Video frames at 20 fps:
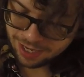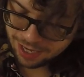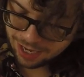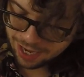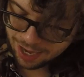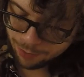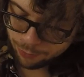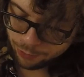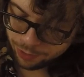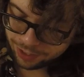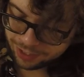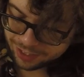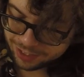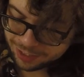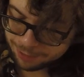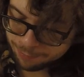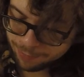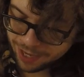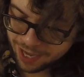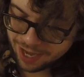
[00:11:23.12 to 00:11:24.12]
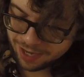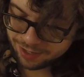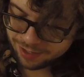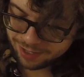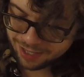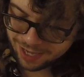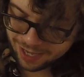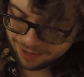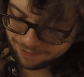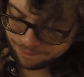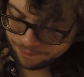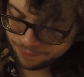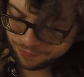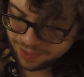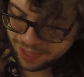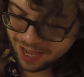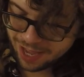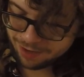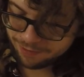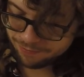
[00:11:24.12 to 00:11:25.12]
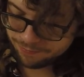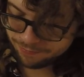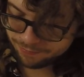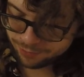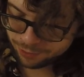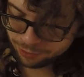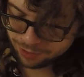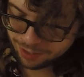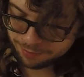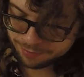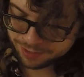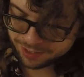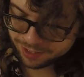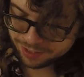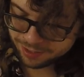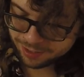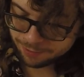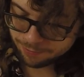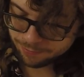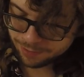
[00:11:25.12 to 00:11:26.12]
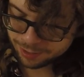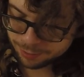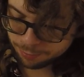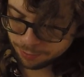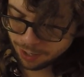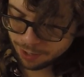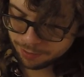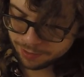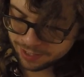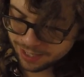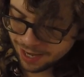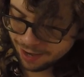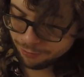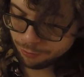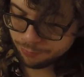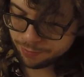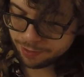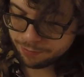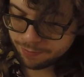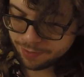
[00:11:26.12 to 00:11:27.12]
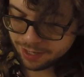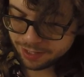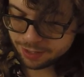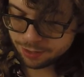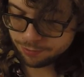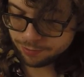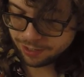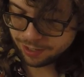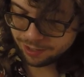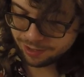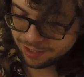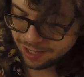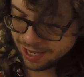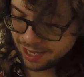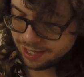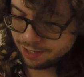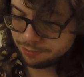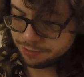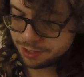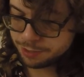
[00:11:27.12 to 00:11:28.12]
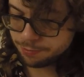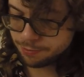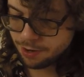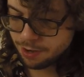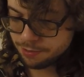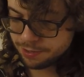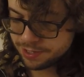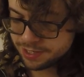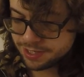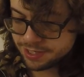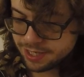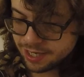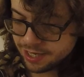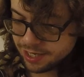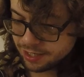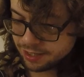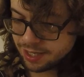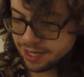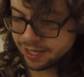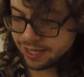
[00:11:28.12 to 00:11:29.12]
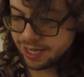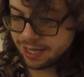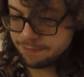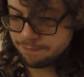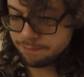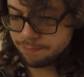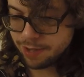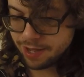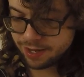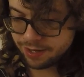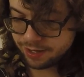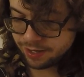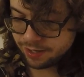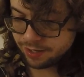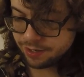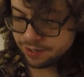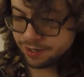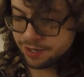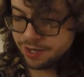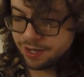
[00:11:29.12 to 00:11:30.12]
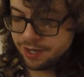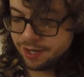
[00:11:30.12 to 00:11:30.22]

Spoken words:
I'm willing to bet that that trem system has probably never been messed with, and it was probably sitting like embedded